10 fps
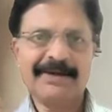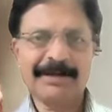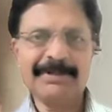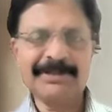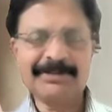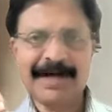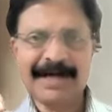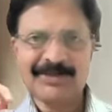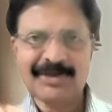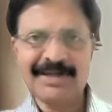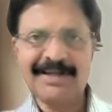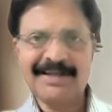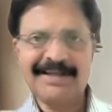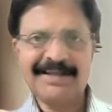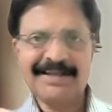Now coming to
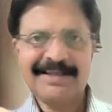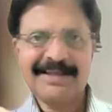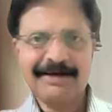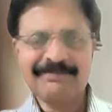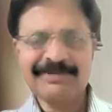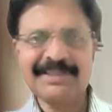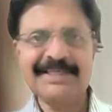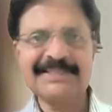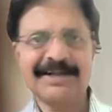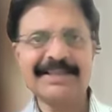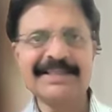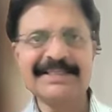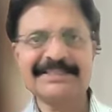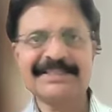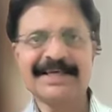actual, after these, all these,